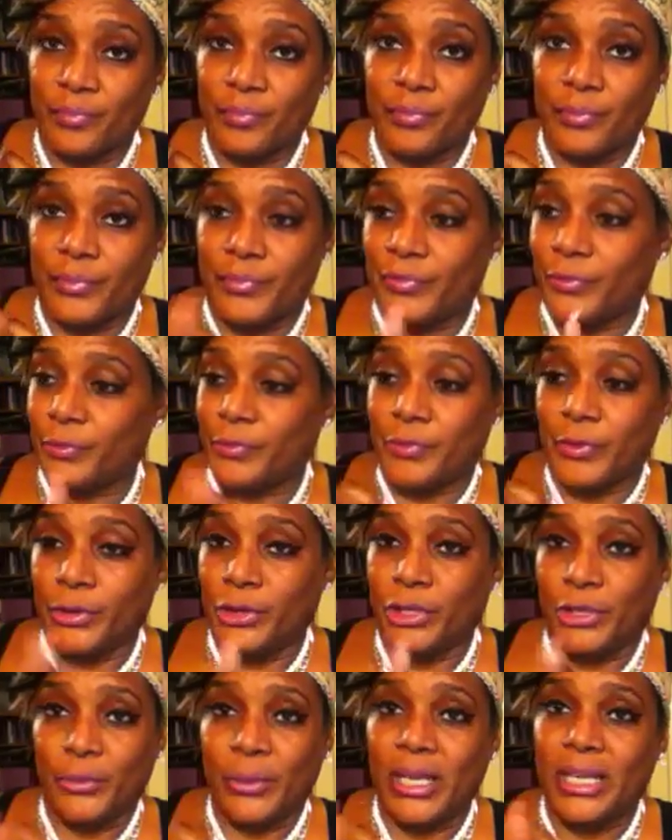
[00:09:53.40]
before
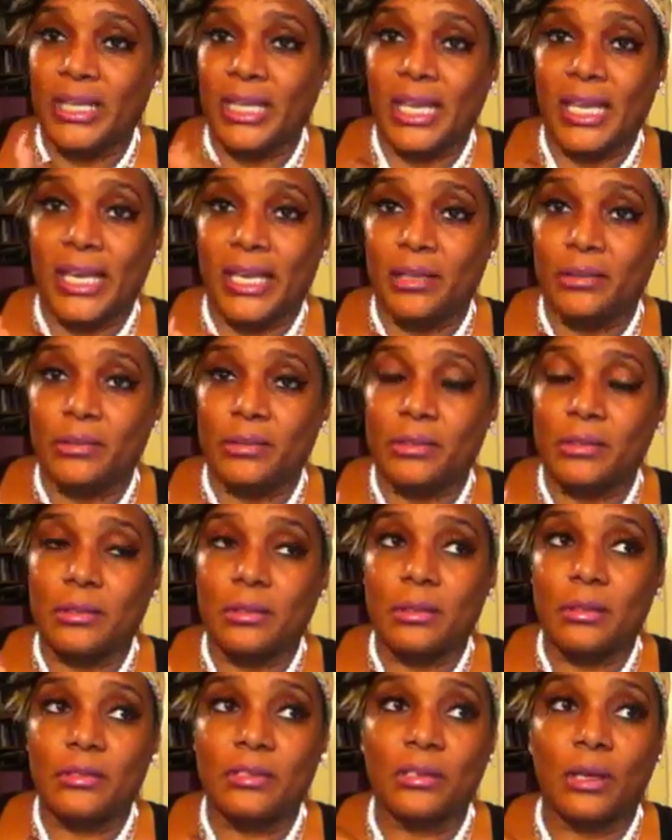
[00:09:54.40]
you do anything else.
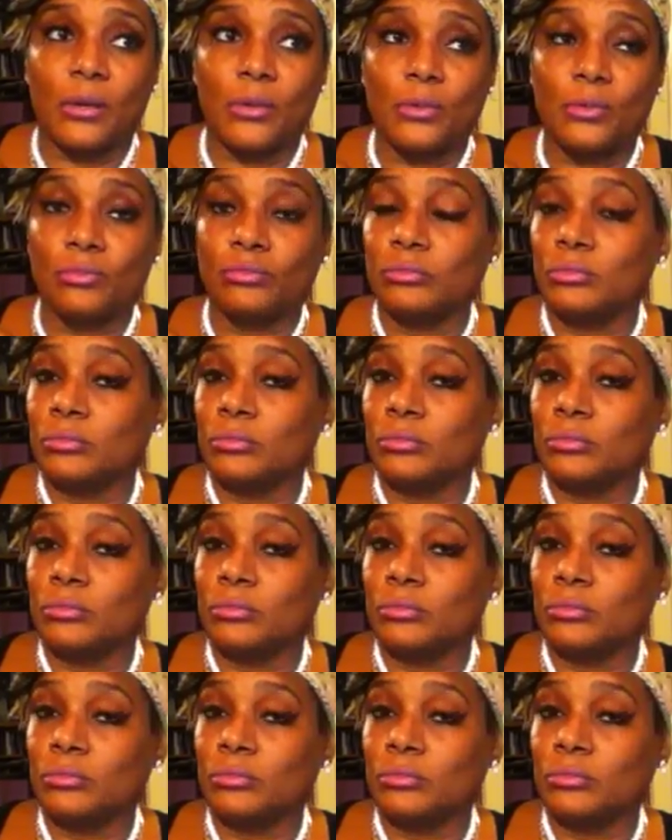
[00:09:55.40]
So